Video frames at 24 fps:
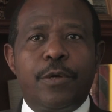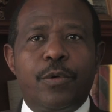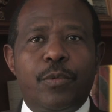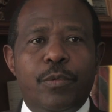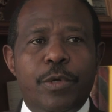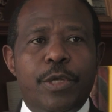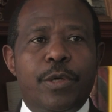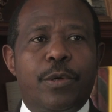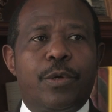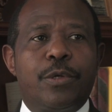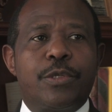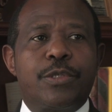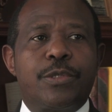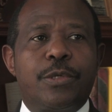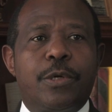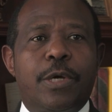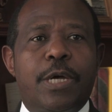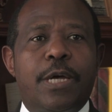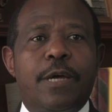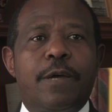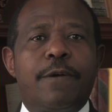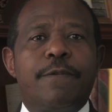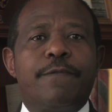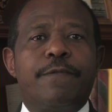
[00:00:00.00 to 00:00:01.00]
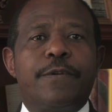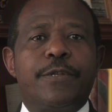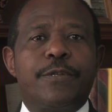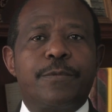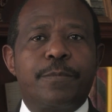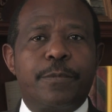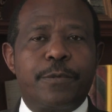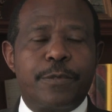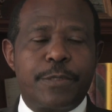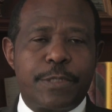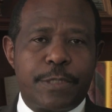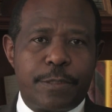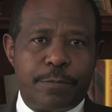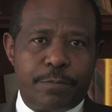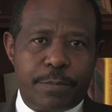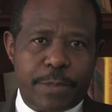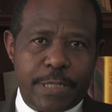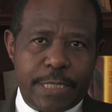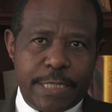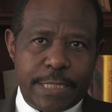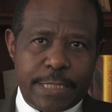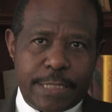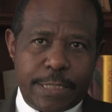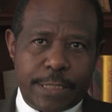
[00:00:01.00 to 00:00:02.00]
we also have
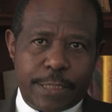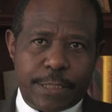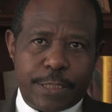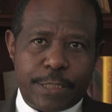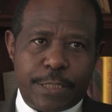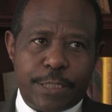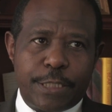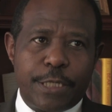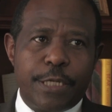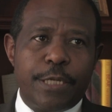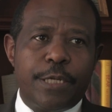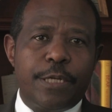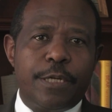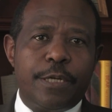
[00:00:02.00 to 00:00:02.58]
responsibilities